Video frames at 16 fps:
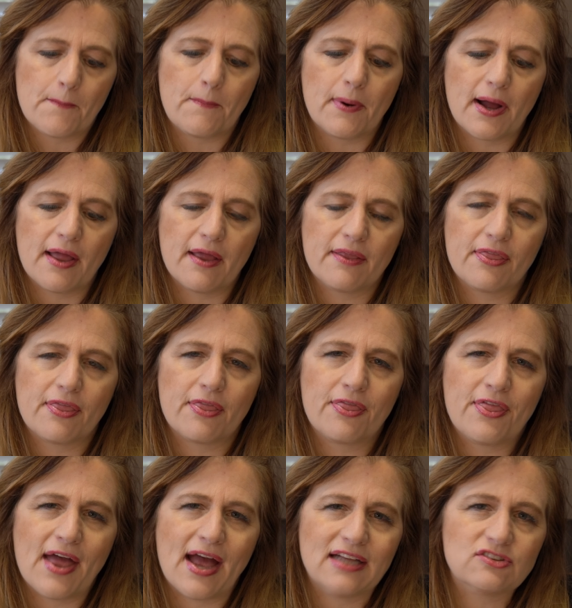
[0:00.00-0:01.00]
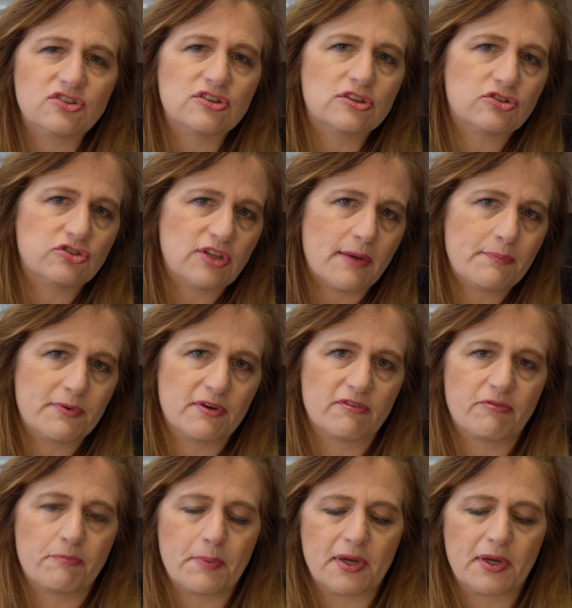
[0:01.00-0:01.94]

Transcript: But that's deceptive,